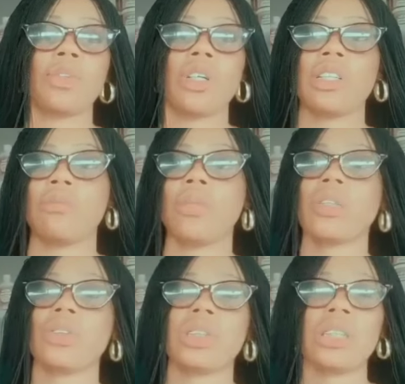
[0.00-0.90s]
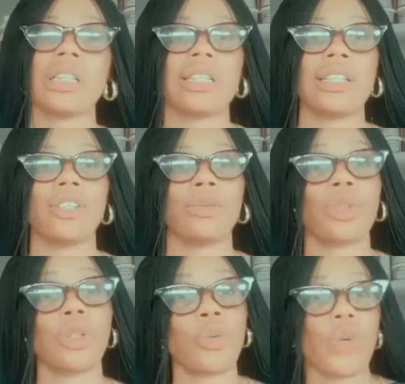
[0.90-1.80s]
talking about your skin the
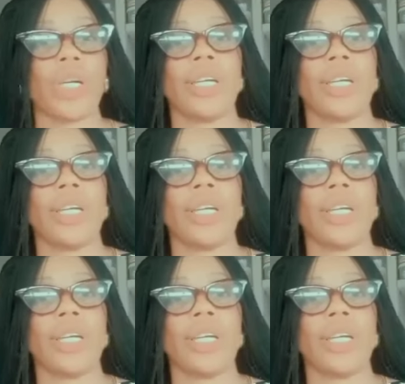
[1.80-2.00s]
wrong way.